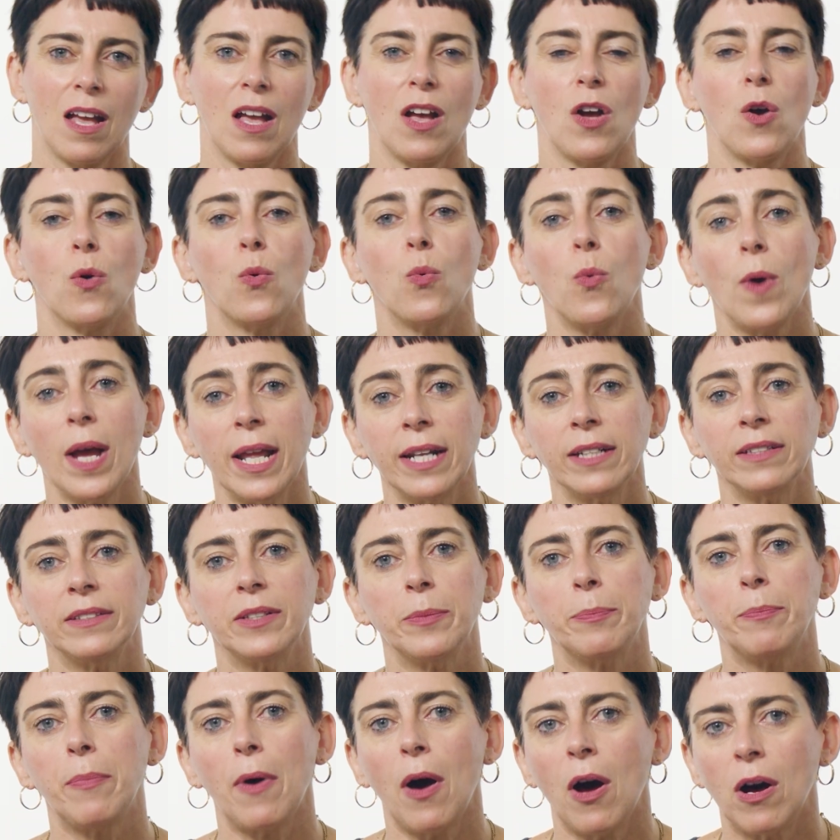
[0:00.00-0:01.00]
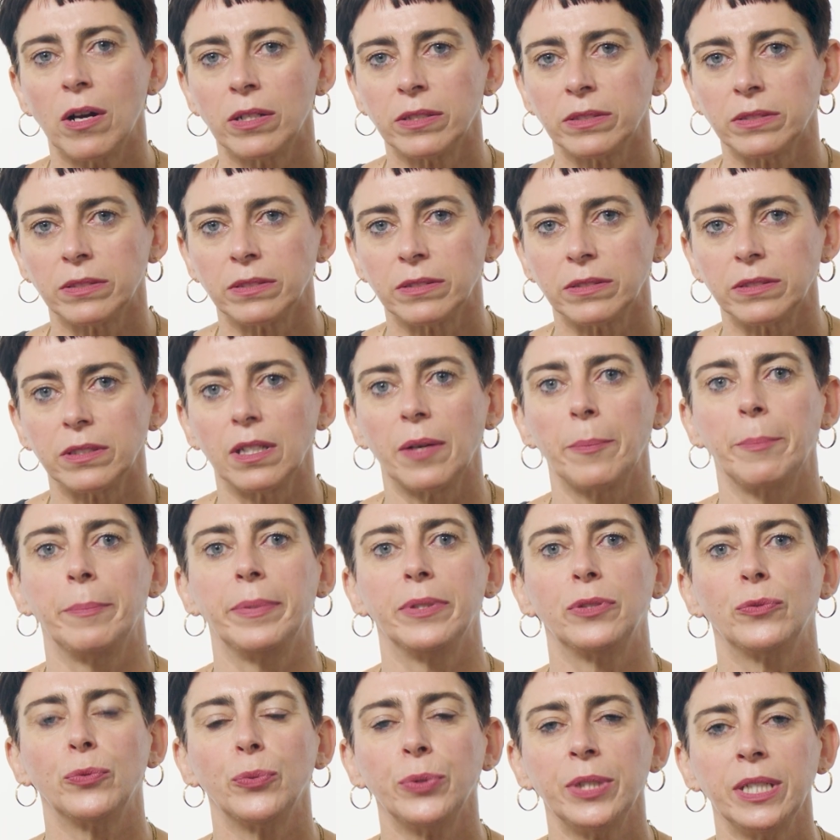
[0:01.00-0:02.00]
When the bond
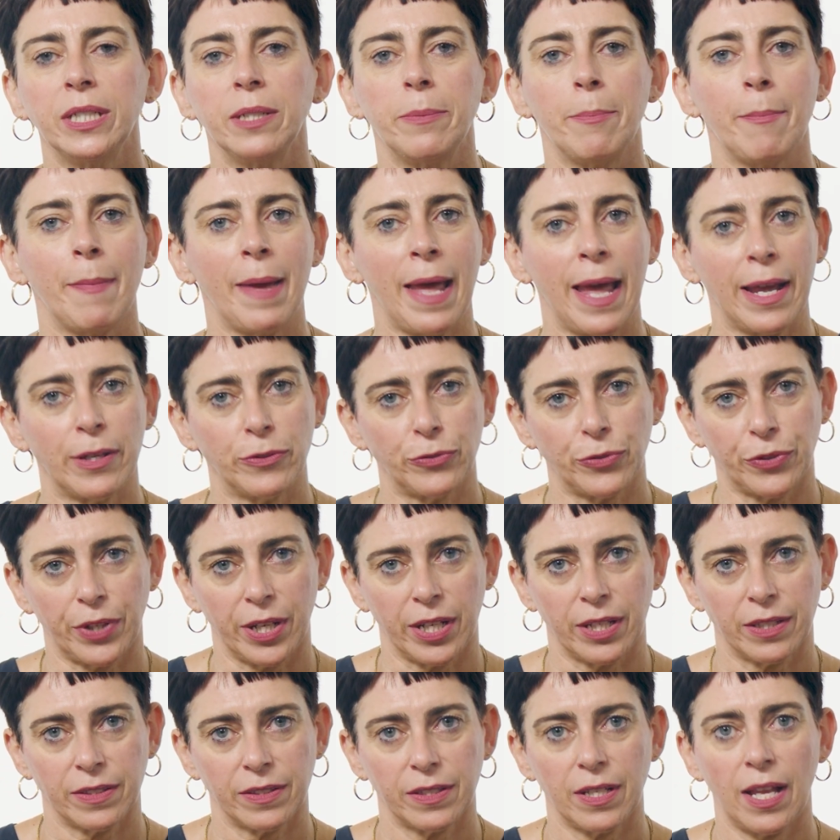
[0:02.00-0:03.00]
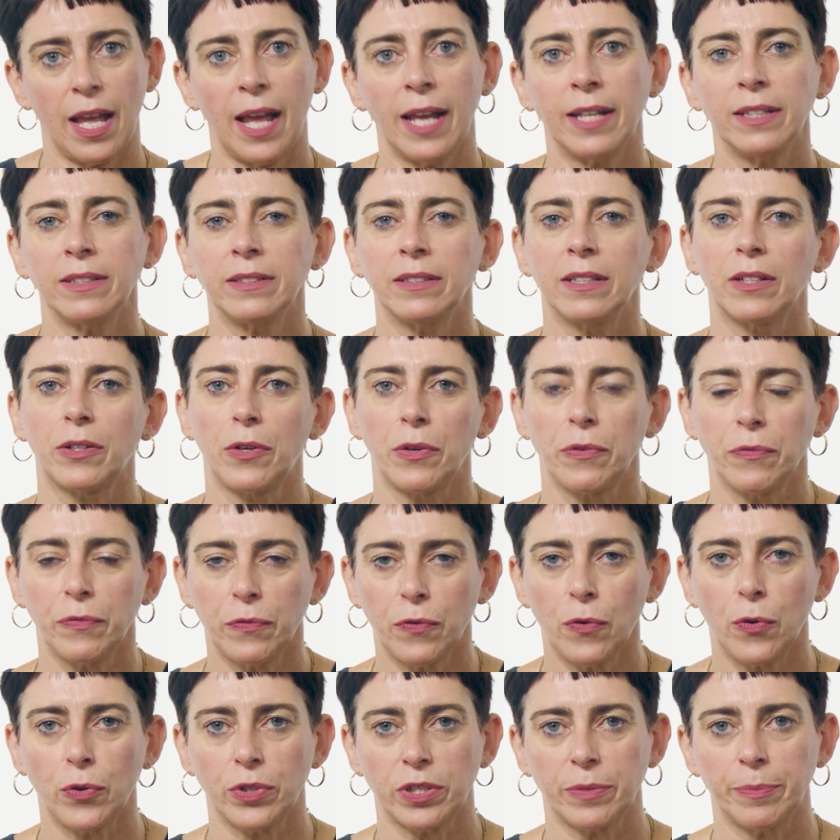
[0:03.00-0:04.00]
between matrix and the
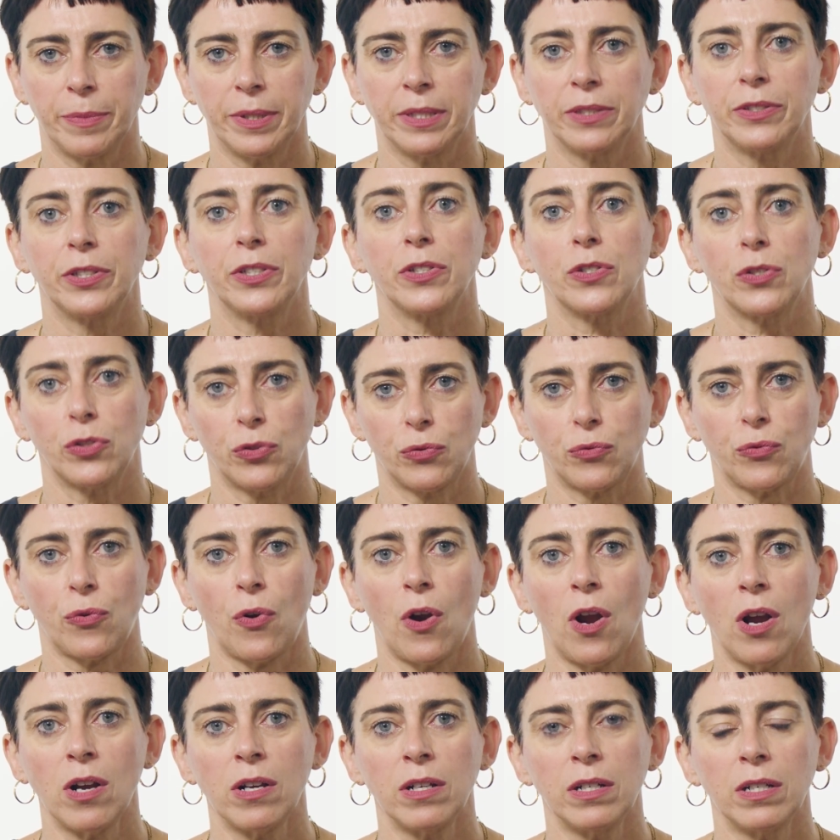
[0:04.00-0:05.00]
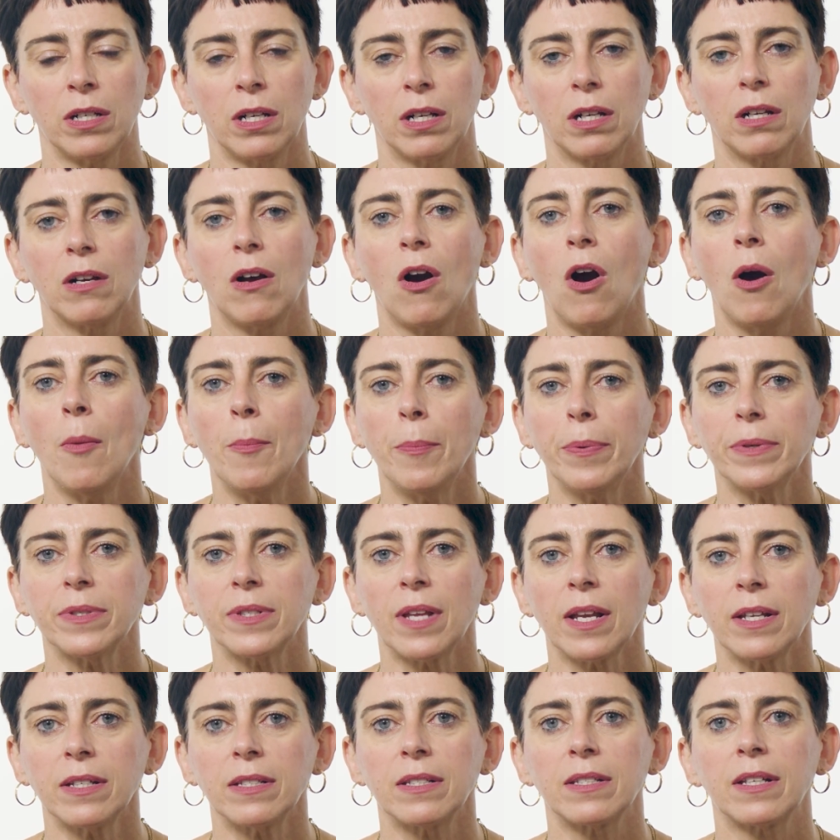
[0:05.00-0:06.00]
reinforcement is strong,
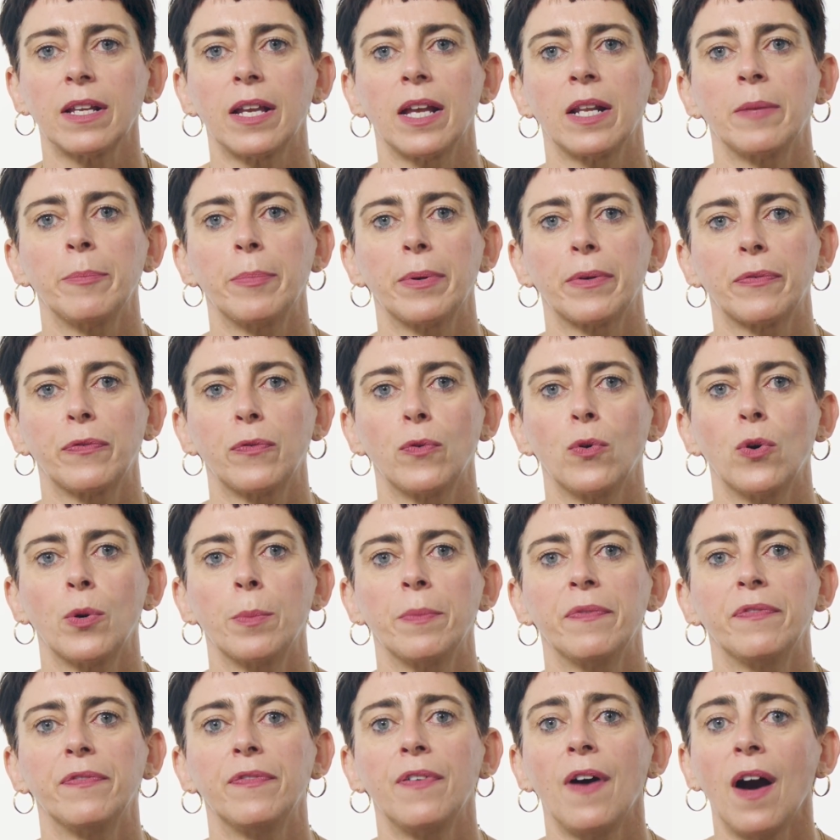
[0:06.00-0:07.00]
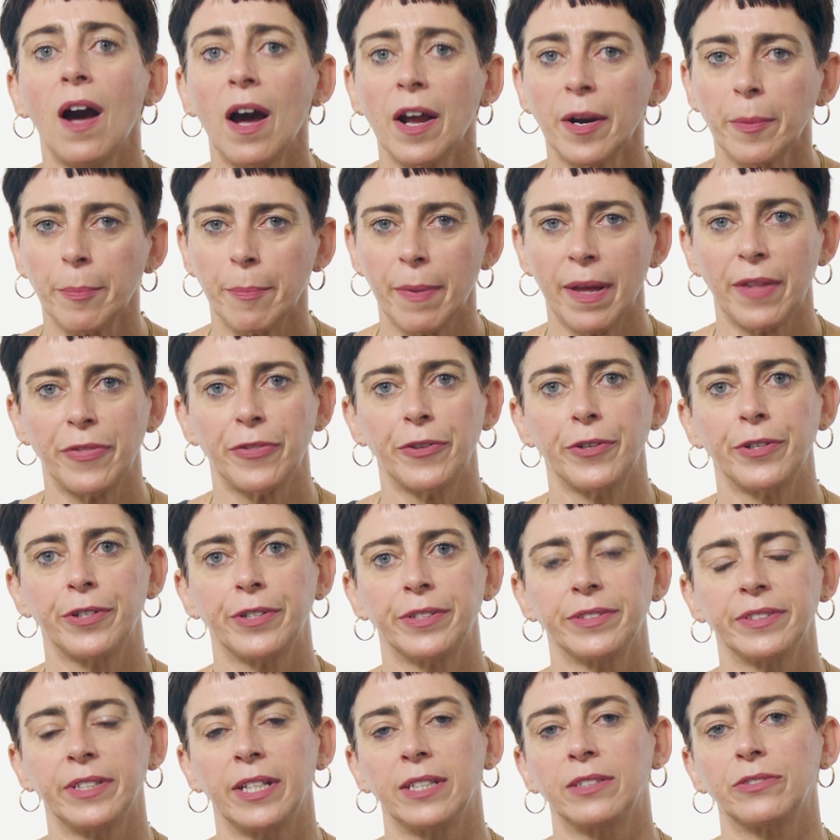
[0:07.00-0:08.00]
composites can perform far better
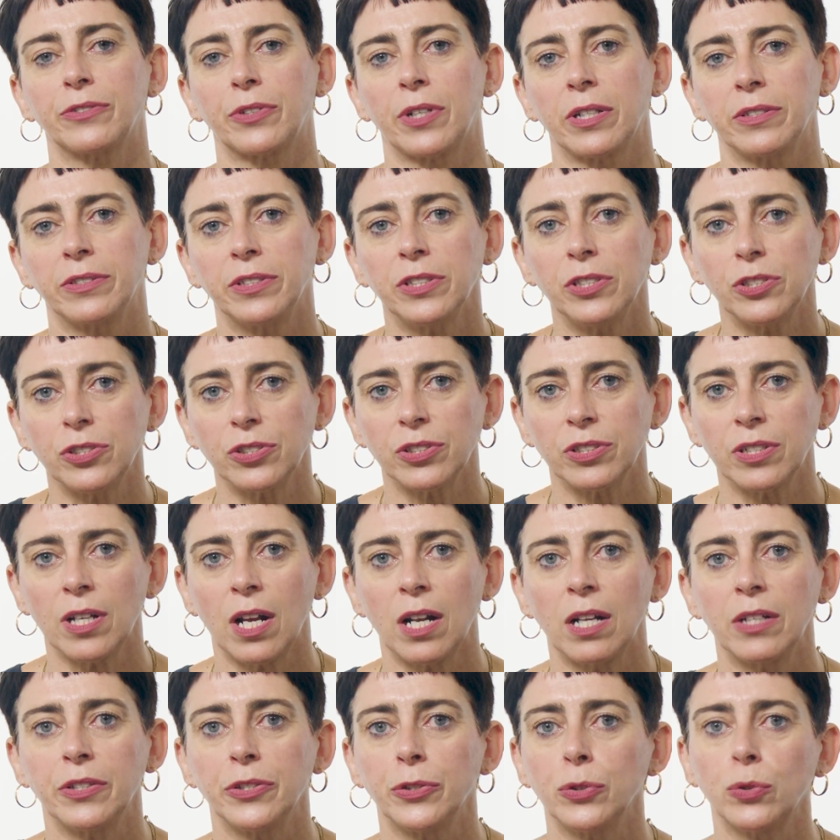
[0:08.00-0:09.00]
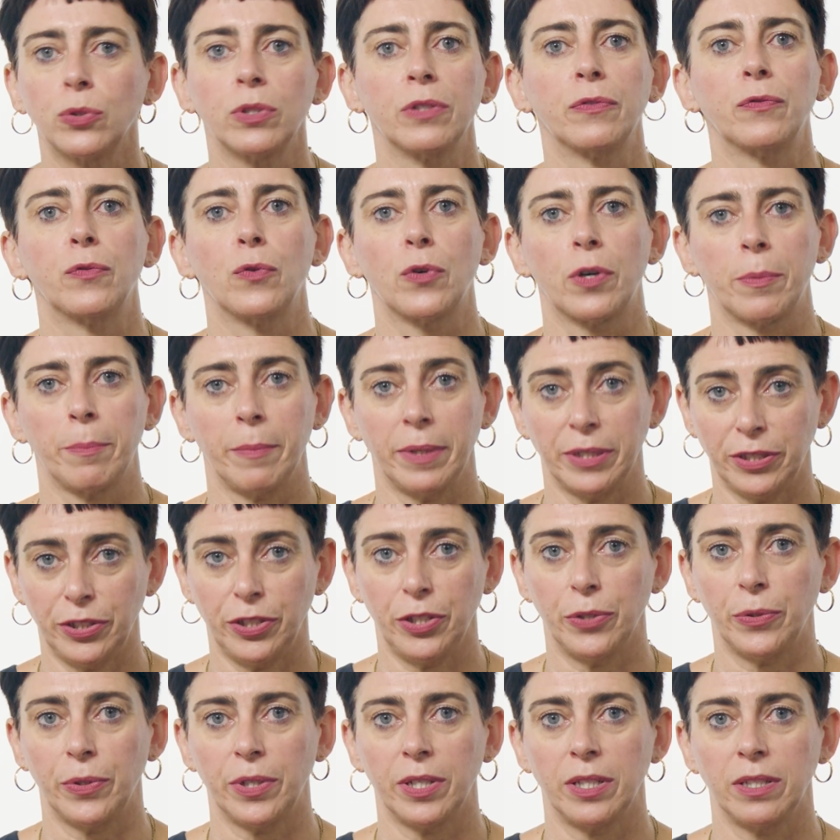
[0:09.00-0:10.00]
than traditional uniform
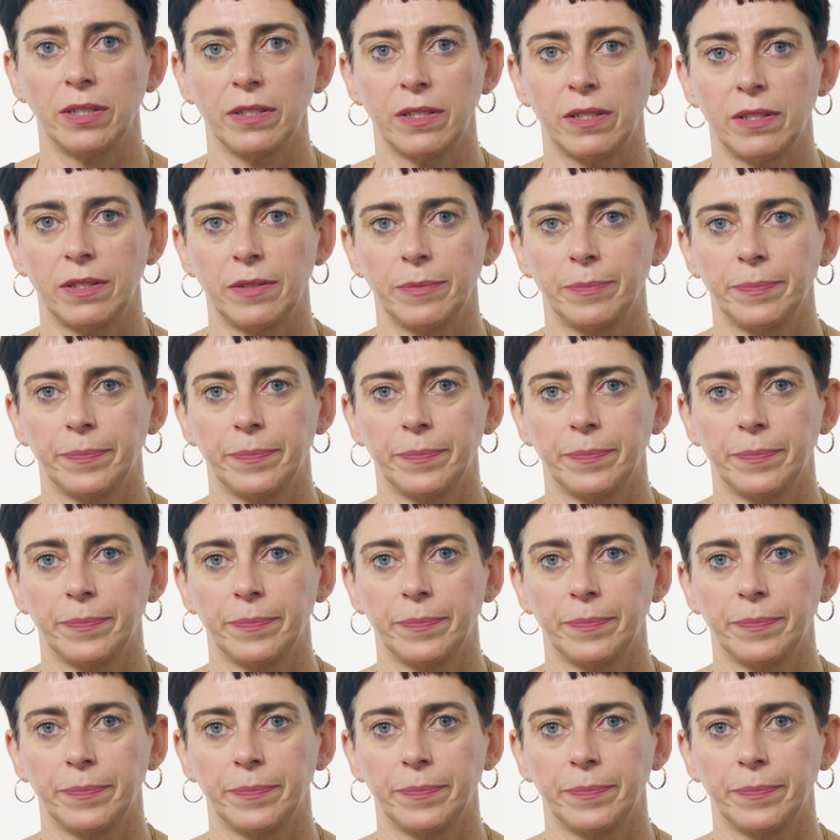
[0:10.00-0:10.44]
materials.